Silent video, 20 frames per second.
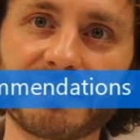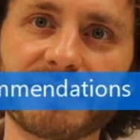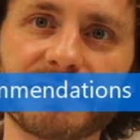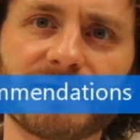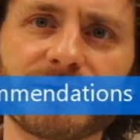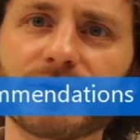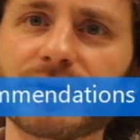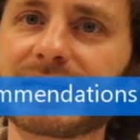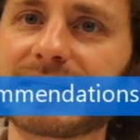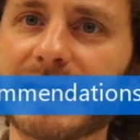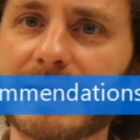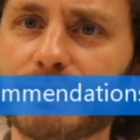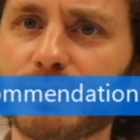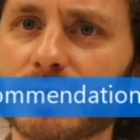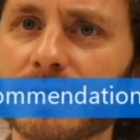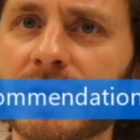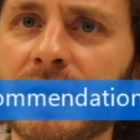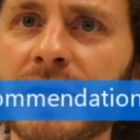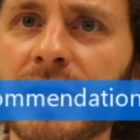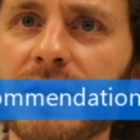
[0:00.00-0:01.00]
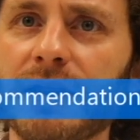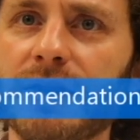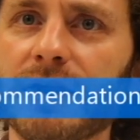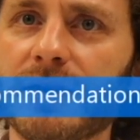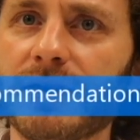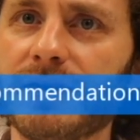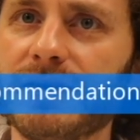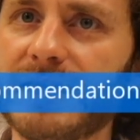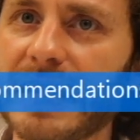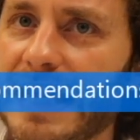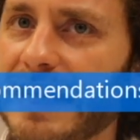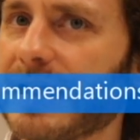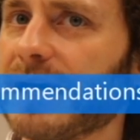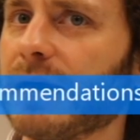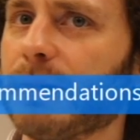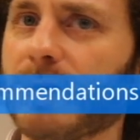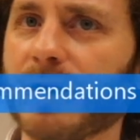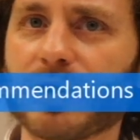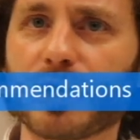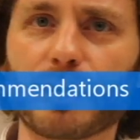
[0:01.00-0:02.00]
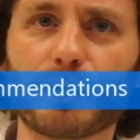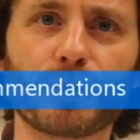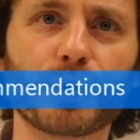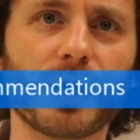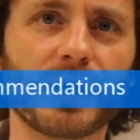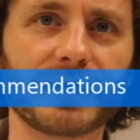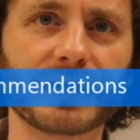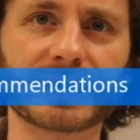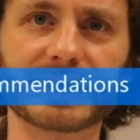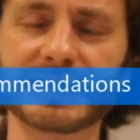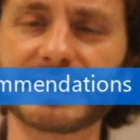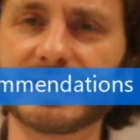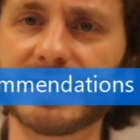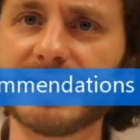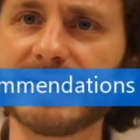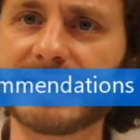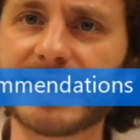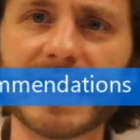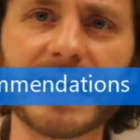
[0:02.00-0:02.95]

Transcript: For example, the data about our product says